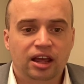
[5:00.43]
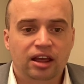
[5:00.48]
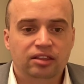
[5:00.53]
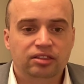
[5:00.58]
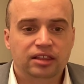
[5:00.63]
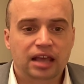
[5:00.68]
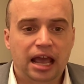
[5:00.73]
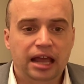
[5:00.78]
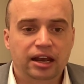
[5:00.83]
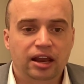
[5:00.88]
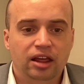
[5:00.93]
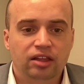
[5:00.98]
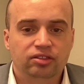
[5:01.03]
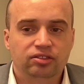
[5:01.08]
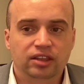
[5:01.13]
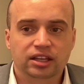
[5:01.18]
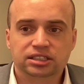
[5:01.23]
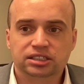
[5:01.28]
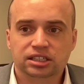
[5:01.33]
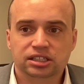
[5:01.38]
that
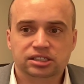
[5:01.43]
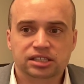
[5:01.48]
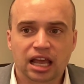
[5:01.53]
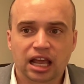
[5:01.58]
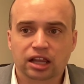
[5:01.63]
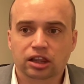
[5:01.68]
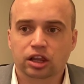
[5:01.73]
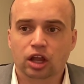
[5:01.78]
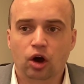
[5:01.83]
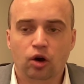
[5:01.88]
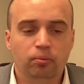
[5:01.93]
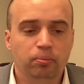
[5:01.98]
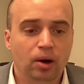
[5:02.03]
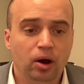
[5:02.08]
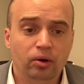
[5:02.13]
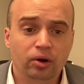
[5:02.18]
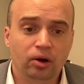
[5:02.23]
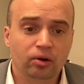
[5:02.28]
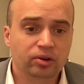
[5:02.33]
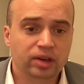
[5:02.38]
this is a low
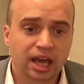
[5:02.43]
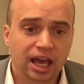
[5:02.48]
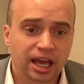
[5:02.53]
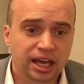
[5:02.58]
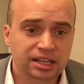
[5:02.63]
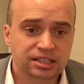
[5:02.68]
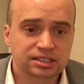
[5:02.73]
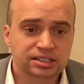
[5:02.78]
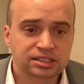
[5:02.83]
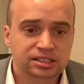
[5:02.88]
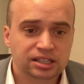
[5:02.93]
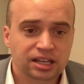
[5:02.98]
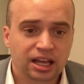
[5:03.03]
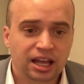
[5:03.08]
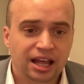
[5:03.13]
bono case.